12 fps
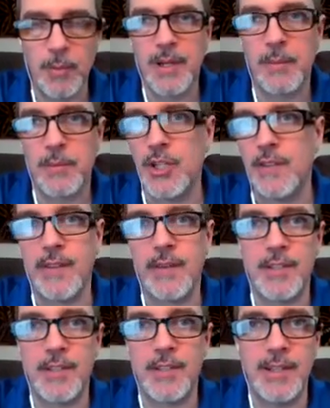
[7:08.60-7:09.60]
to open up
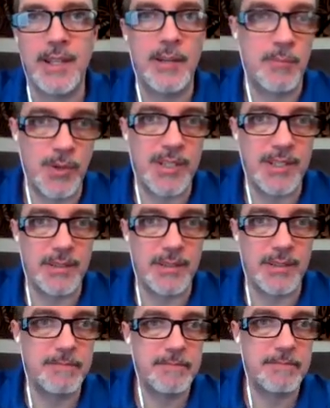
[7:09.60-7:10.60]
sheet 17 and
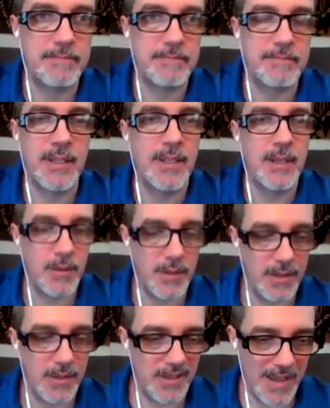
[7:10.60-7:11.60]
print it.
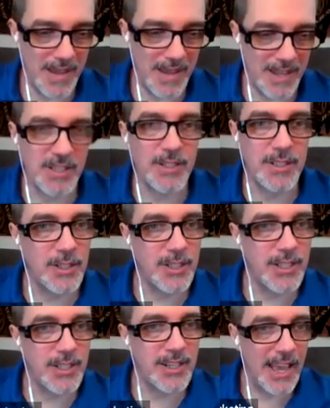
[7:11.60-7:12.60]
Imagine you
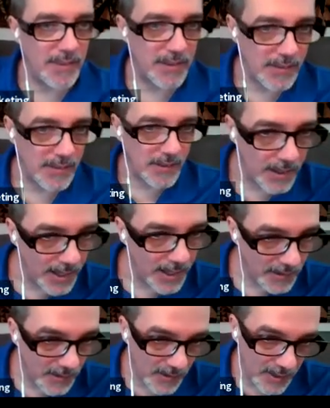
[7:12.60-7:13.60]
didn't have this,
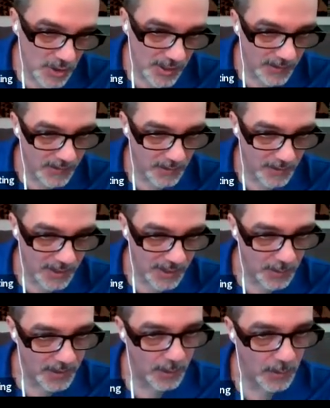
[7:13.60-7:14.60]
because I can see sheet
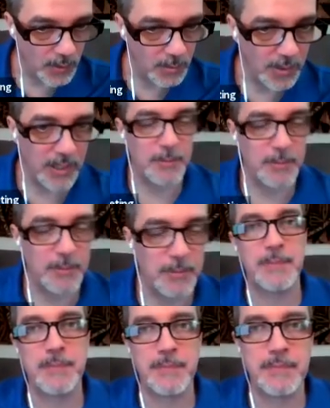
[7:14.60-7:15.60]
17 right there at the bottom.
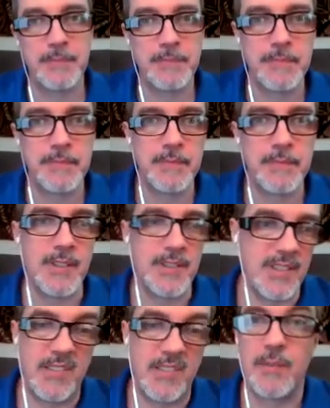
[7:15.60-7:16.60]

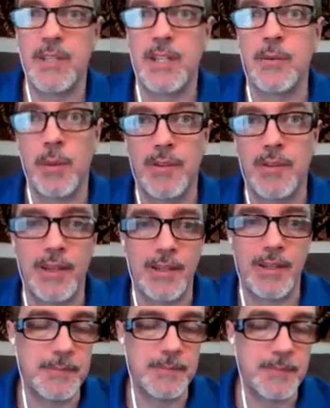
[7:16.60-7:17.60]
It says 17 right
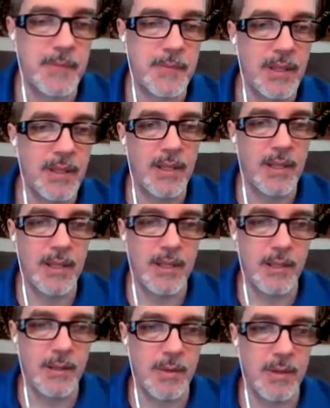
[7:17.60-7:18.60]
beside it.
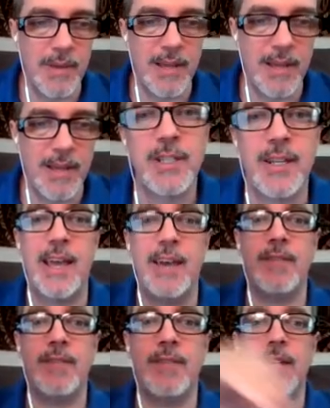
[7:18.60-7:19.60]
But imagine you
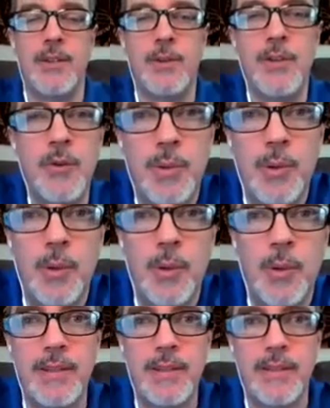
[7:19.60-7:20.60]
didn't have that. You're a new
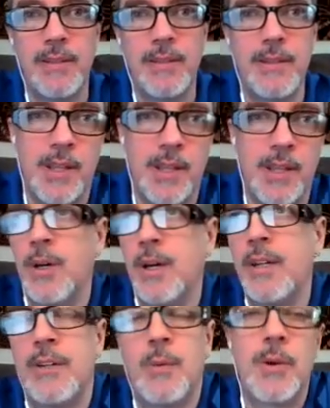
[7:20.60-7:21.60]
employee and you're
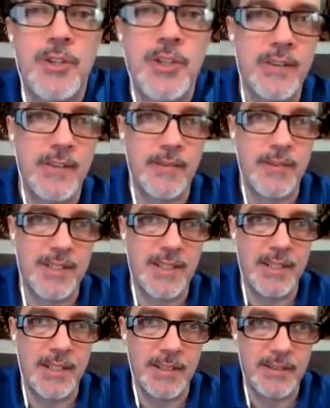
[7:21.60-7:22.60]
like, well, I don't know where sheet
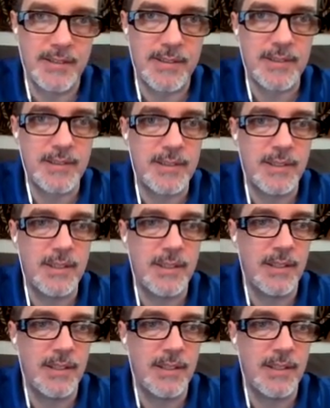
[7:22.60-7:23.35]
17 is.